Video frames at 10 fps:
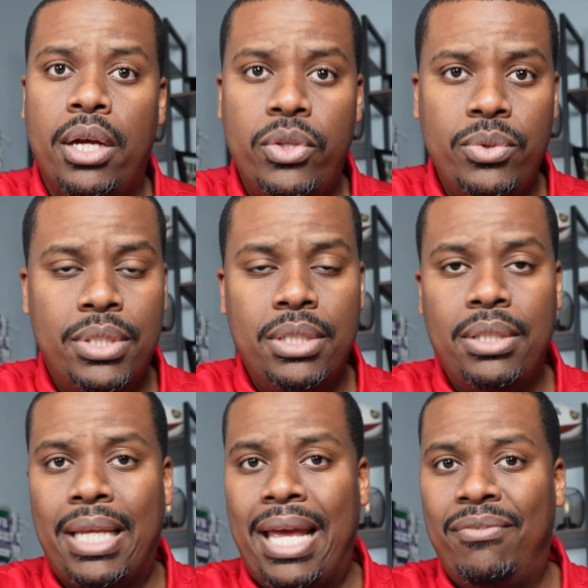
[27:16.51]

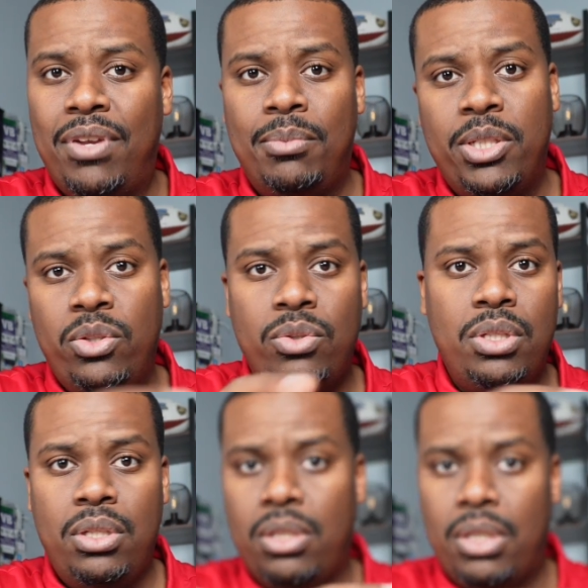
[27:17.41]
Houston and had family in
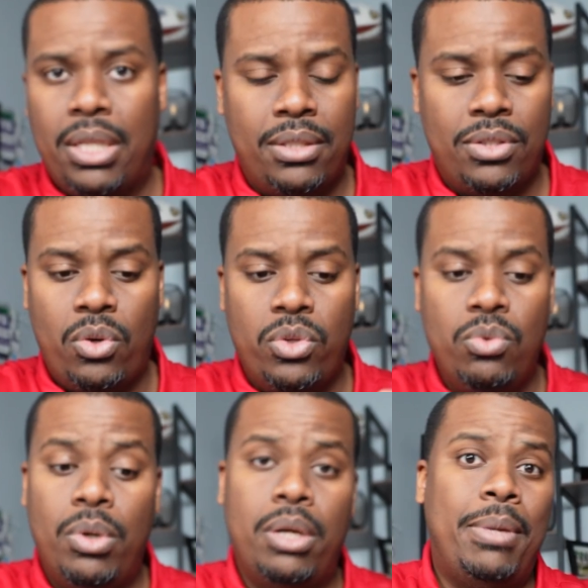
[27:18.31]
Houston. And so
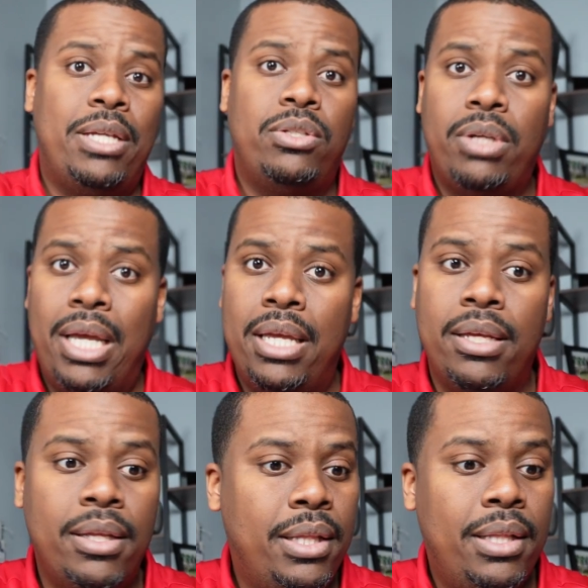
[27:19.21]
you want to make sure,
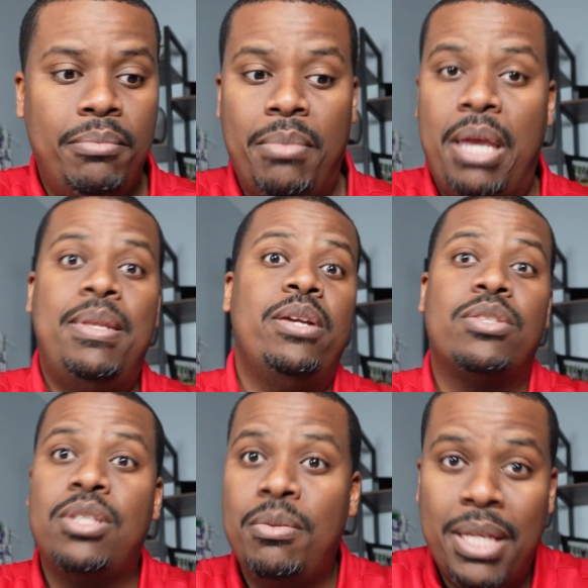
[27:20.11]
hey, maybe
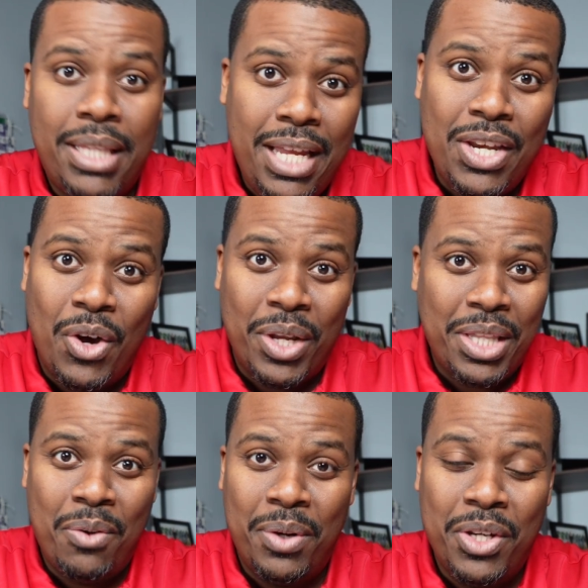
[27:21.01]
there's something that they know that
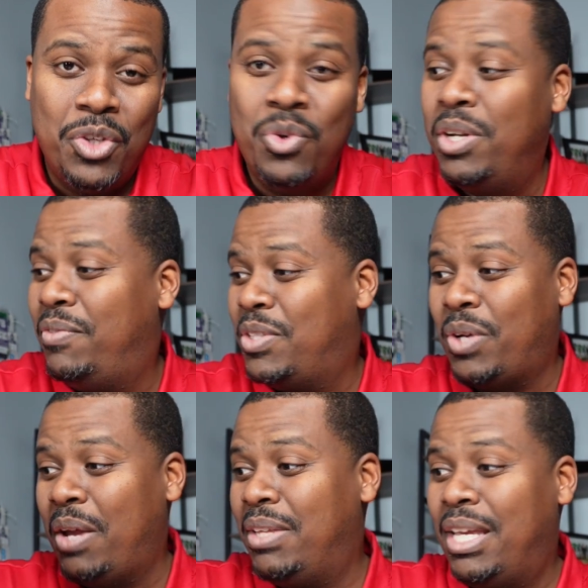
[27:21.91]
they want to do. And if it's
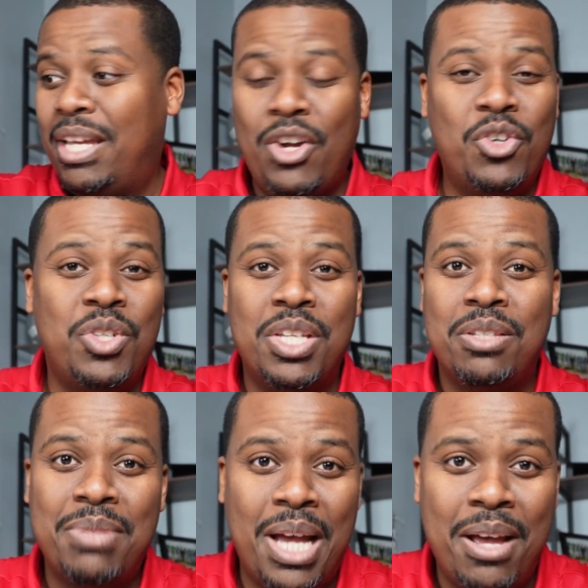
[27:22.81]
okay with the head coach, you get
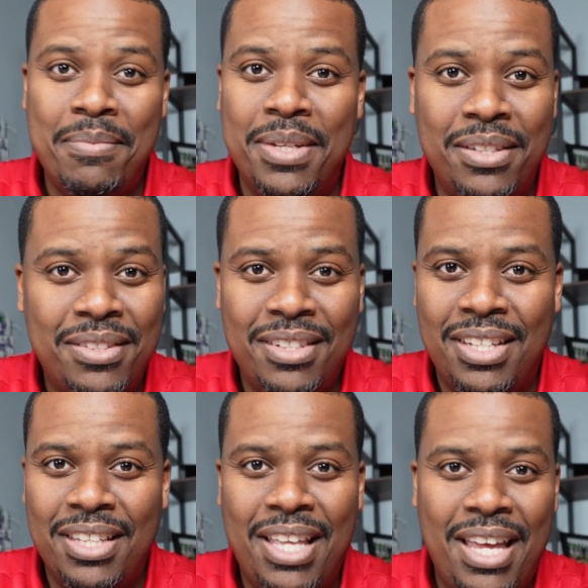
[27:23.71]
some time to
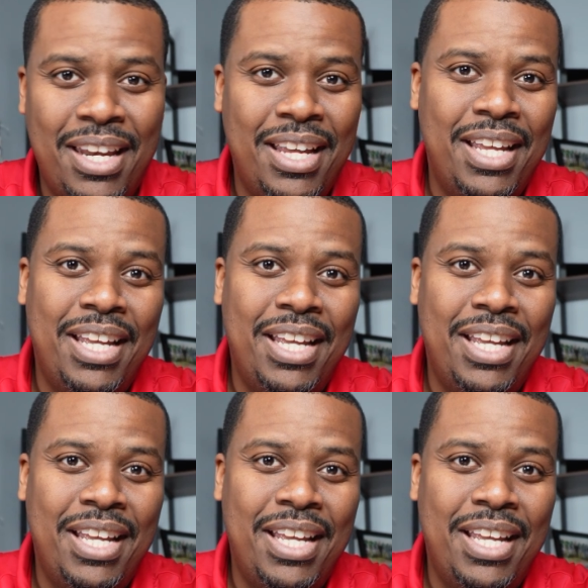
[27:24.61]
get that